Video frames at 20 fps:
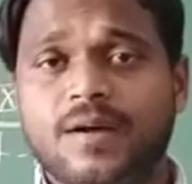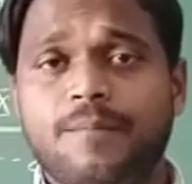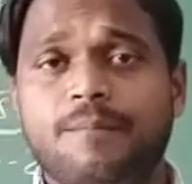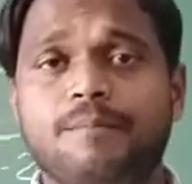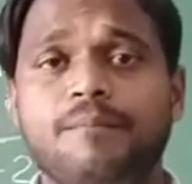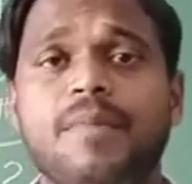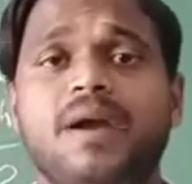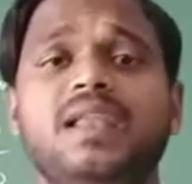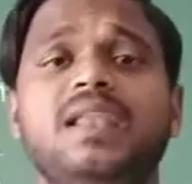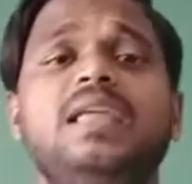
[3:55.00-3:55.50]

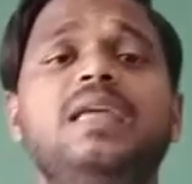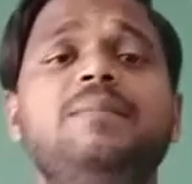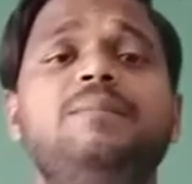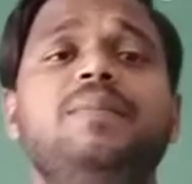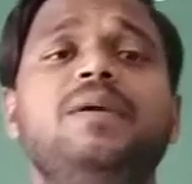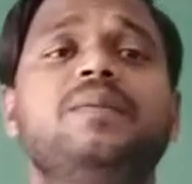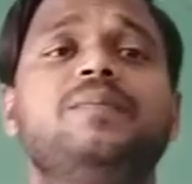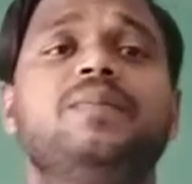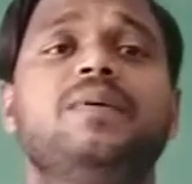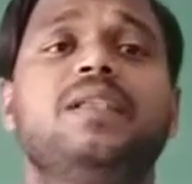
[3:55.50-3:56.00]
Many
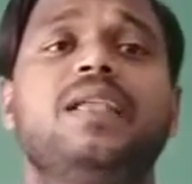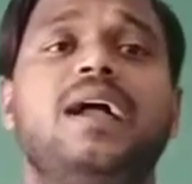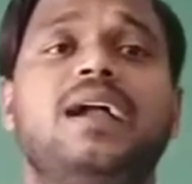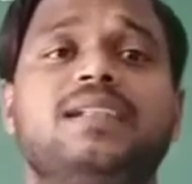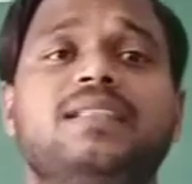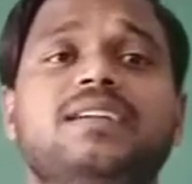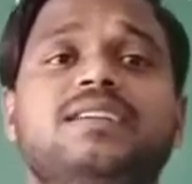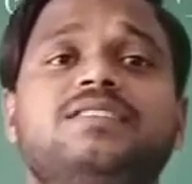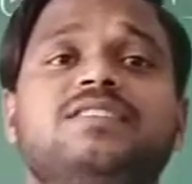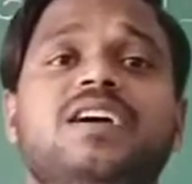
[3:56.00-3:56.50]
people
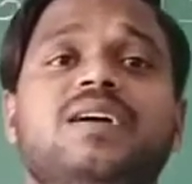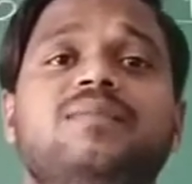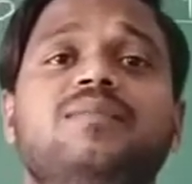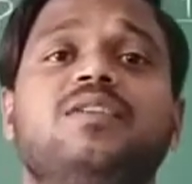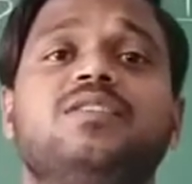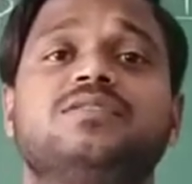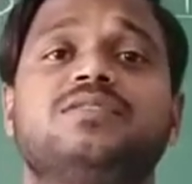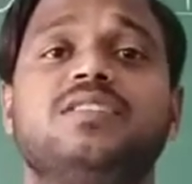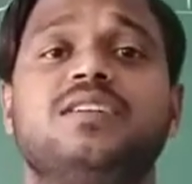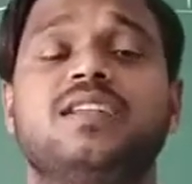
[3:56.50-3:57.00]
at that time
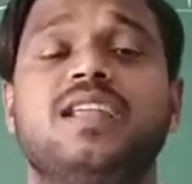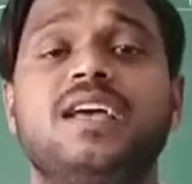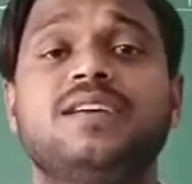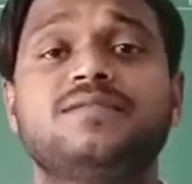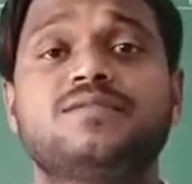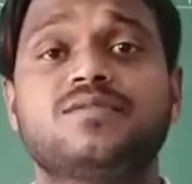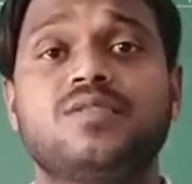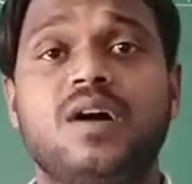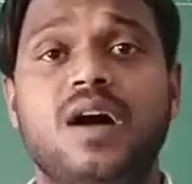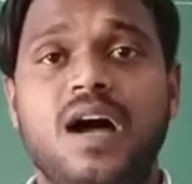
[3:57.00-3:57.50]
lost their
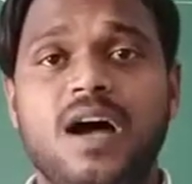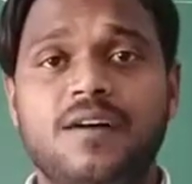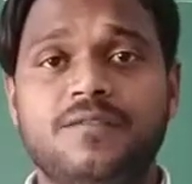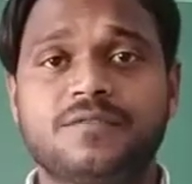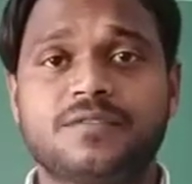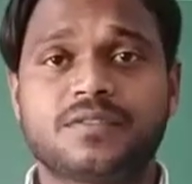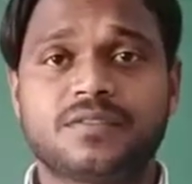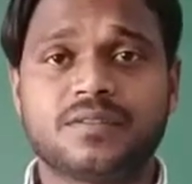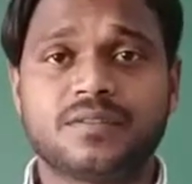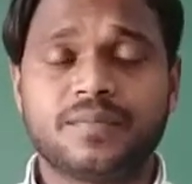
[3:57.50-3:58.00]
lives. So
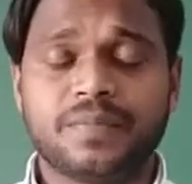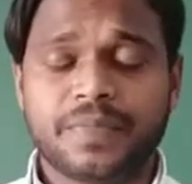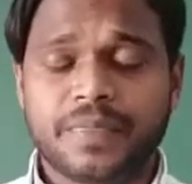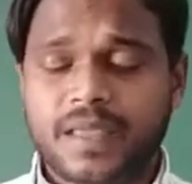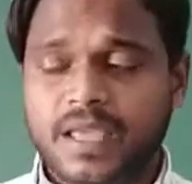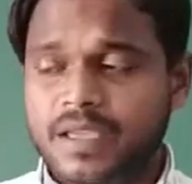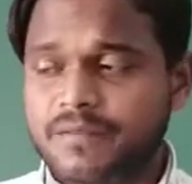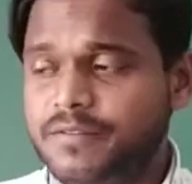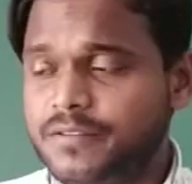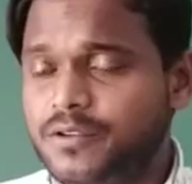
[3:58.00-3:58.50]

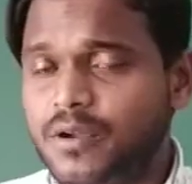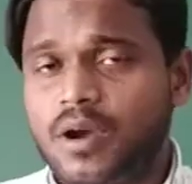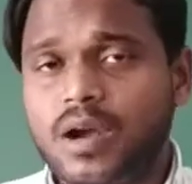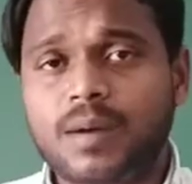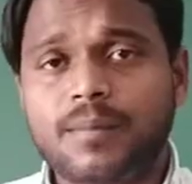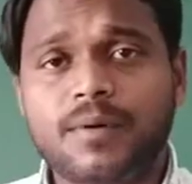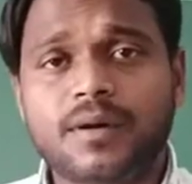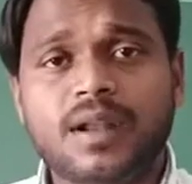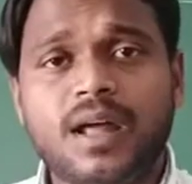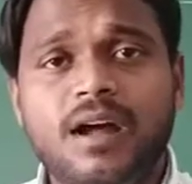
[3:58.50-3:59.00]
if you talk
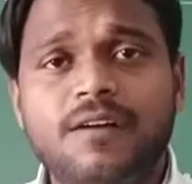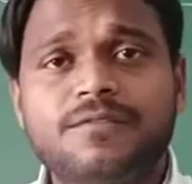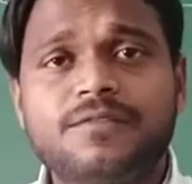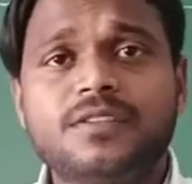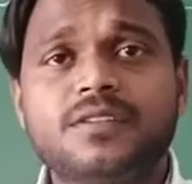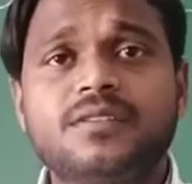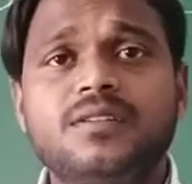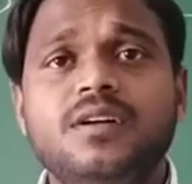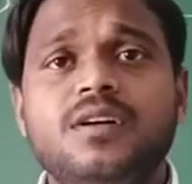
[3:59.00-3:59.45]
about after